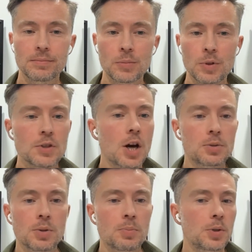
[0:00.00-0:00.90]
We've talked
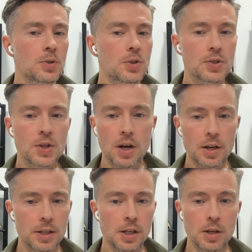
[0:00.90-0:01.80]
with producers, on
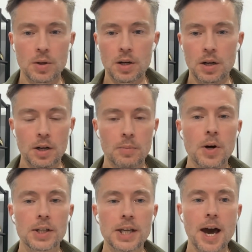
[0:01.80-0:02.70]
our
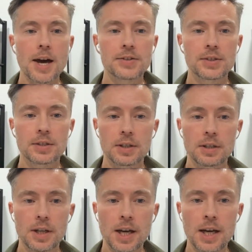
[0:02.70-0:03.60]
podcast,
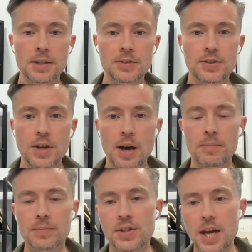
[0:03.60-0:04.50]
and
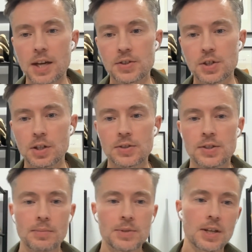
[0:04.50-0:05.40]
some say it's good,
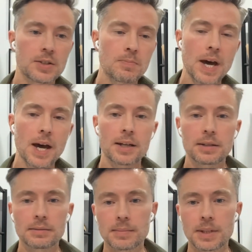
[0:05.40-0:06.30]
some say it's bad.
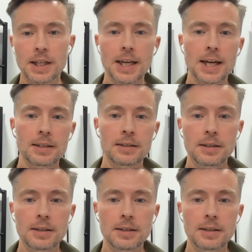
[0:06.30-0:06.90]
Again,